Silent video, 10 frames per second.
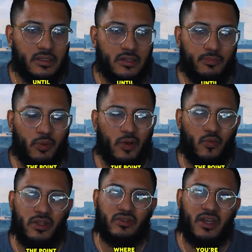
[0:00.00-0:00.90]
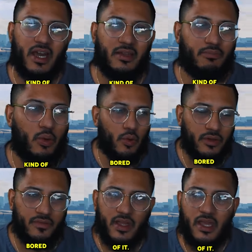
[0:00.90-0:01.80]
until the point where you're kind of bored
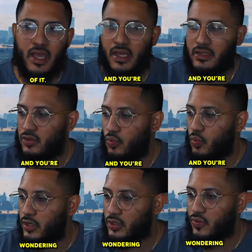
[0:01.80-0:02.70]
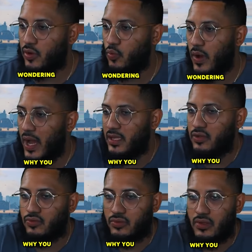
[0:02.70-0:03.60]
of it and you're wondering why you